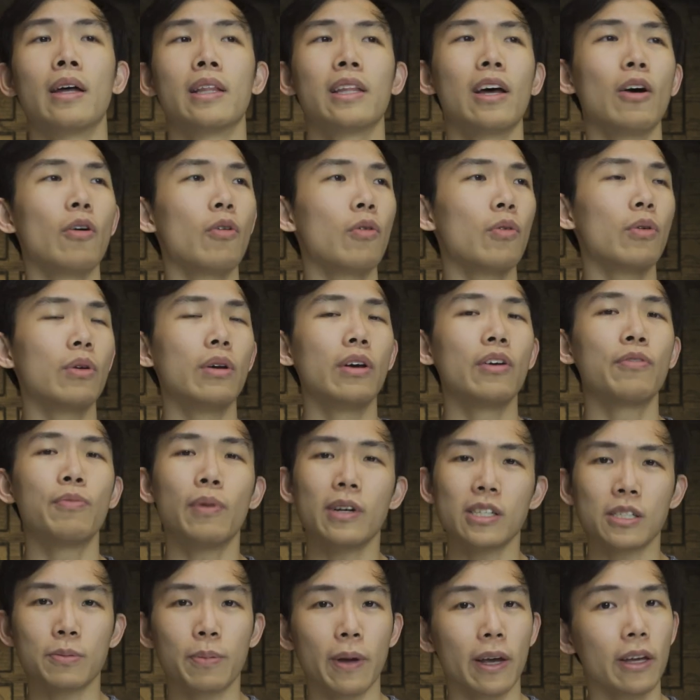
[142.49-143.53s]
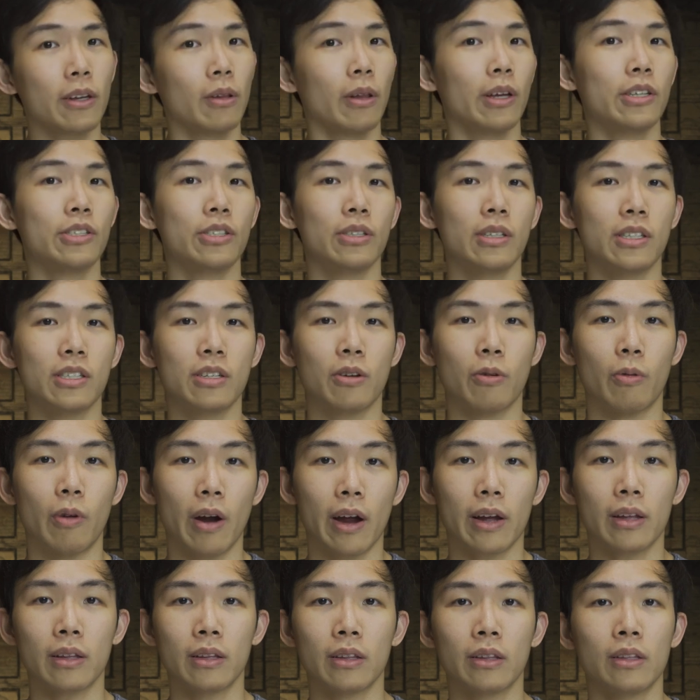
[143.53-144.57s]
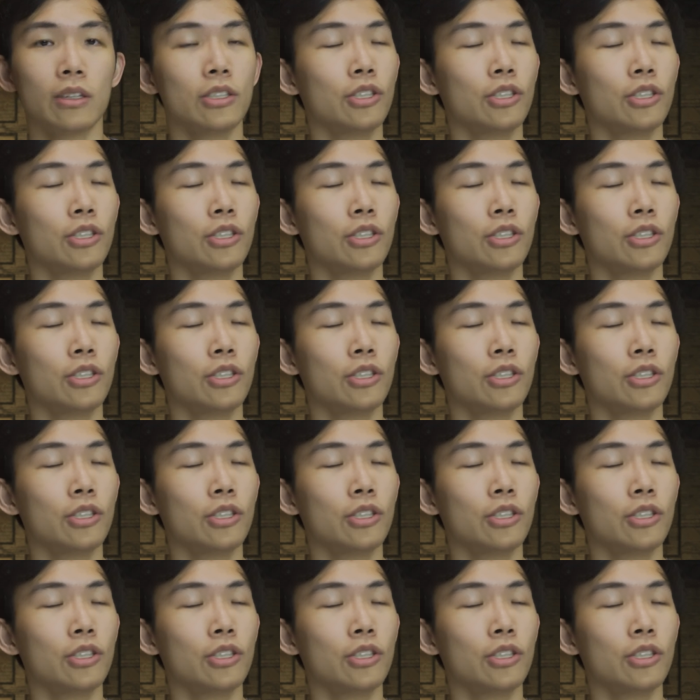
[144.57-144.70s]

Now, if my speculation is correct,